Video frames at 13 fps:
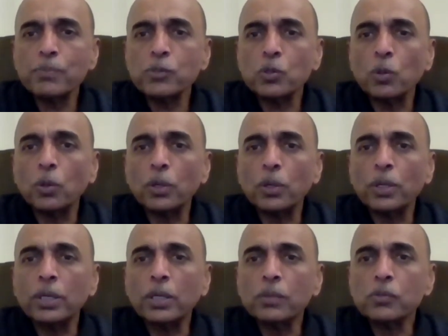
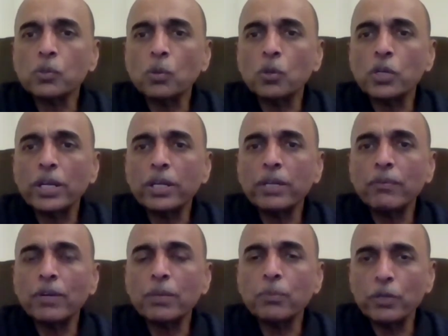score scored
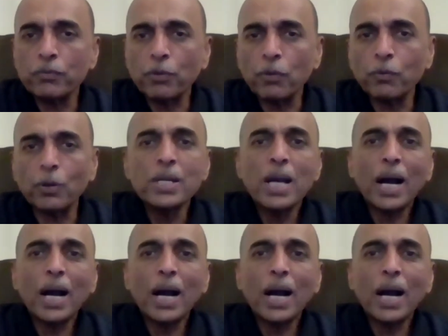81.44?